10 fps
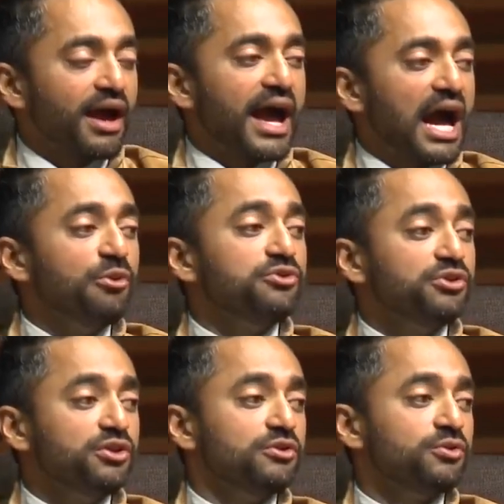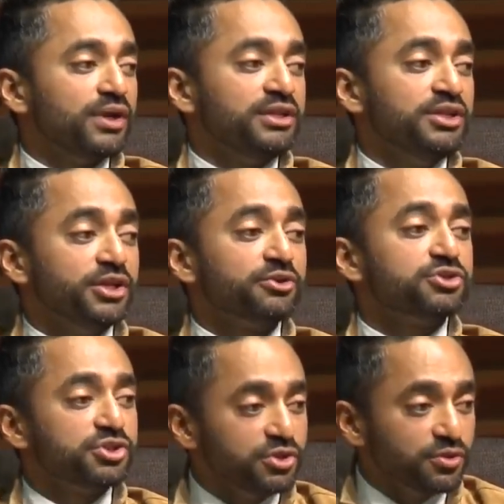How do you, in year
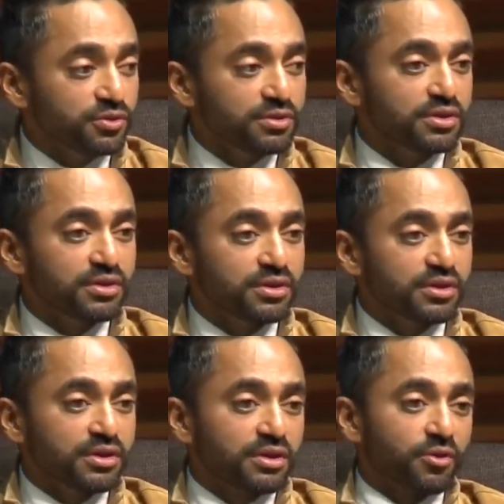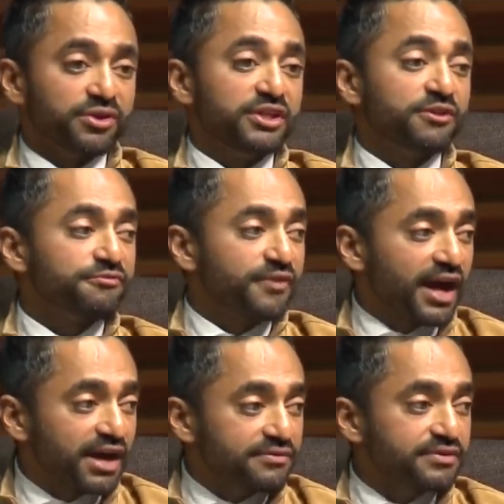2 or year
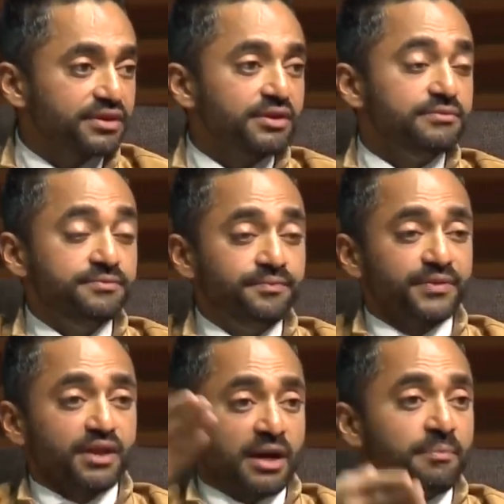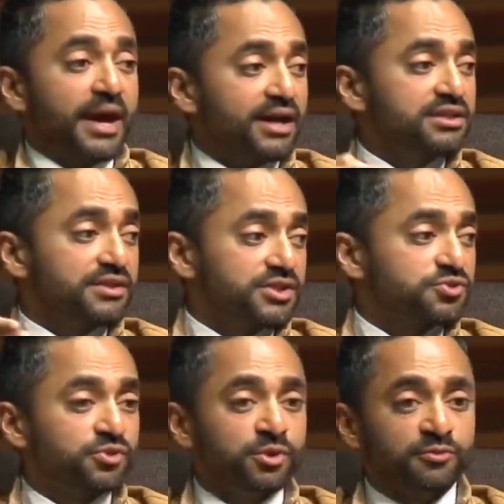5, come back to
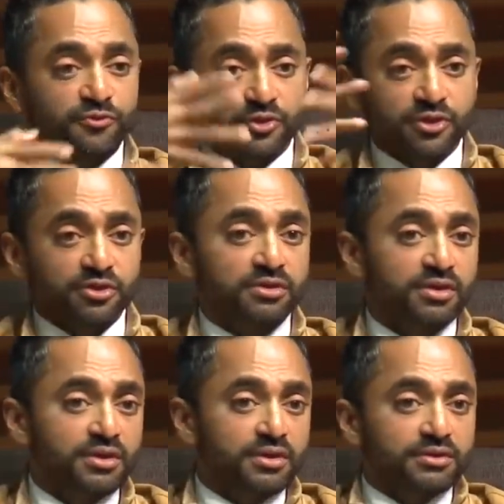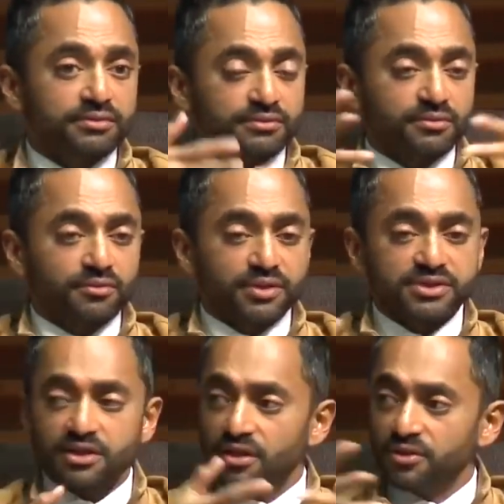this room for your, what
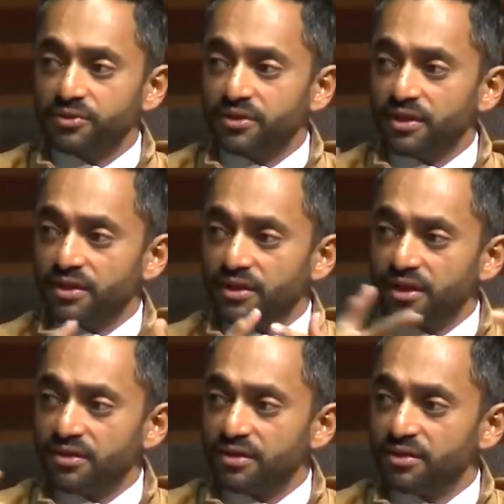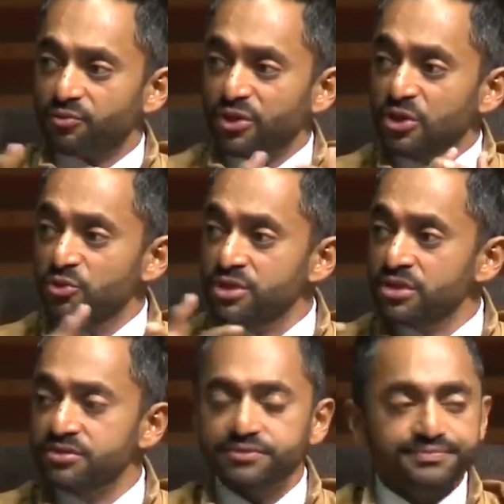is it called when you get
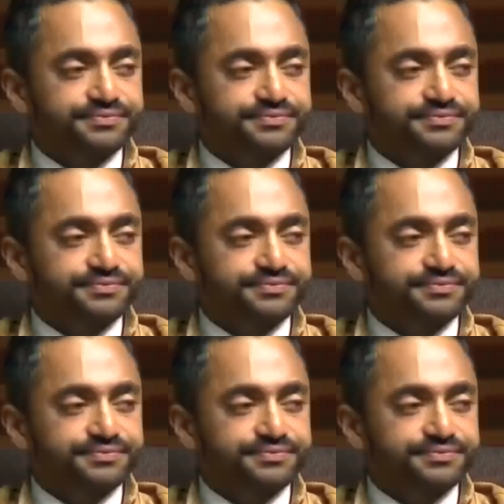reunion?